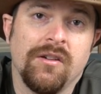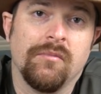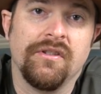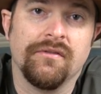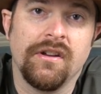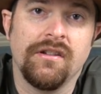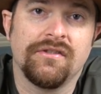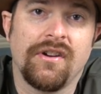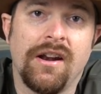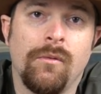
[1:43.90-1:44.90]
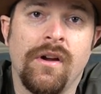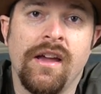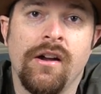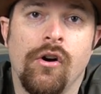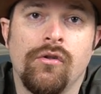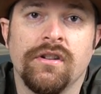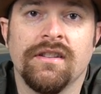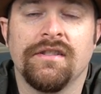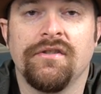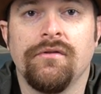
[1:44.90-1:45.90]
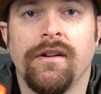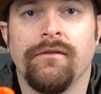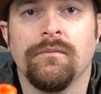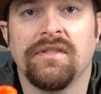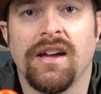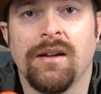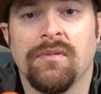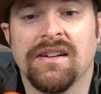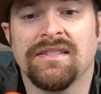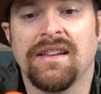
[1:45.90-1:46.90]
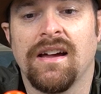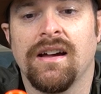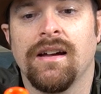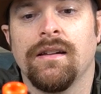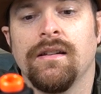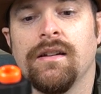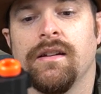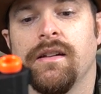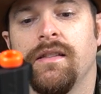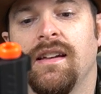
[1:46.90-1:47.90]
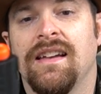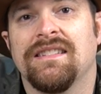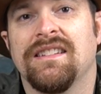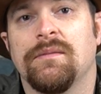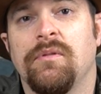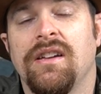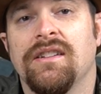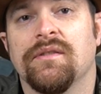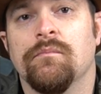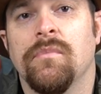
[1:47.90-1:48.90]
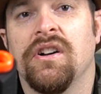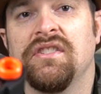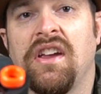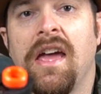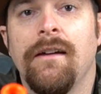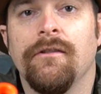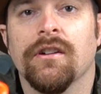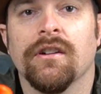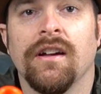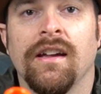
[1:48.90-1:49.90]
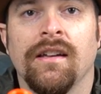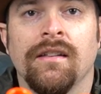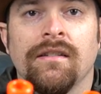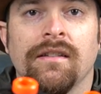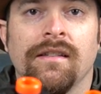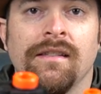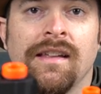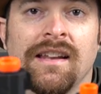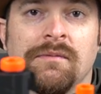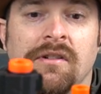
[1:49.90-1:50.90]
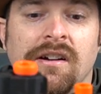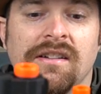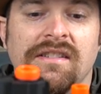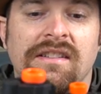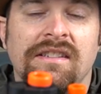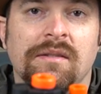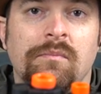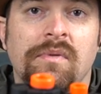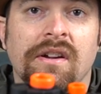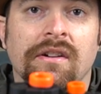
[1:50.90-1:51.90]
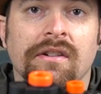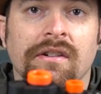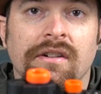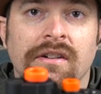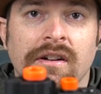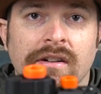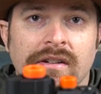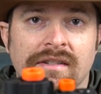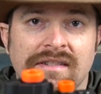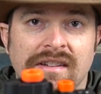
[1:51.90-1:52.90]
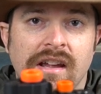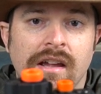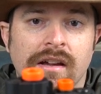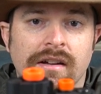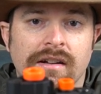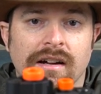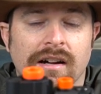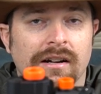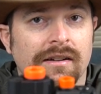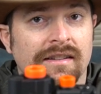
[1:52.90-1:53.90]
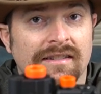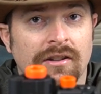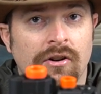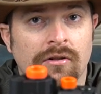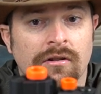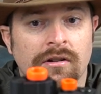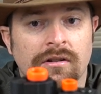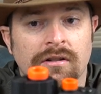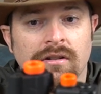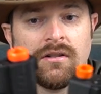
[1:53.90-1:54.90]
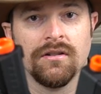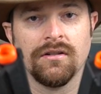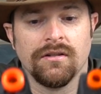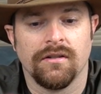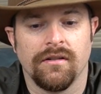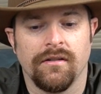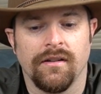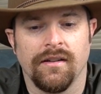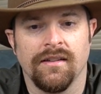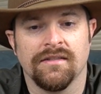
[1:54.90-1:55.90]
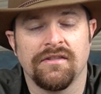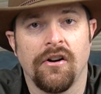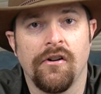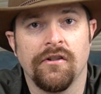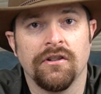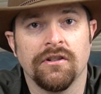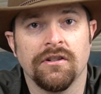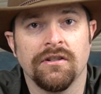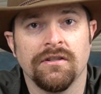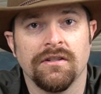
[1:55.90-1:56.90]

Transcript: you'll notice right away, holding the two of them side by side, the SSP is much heavier, and that is because it is a bigger gun. See, it's longer, it's taller,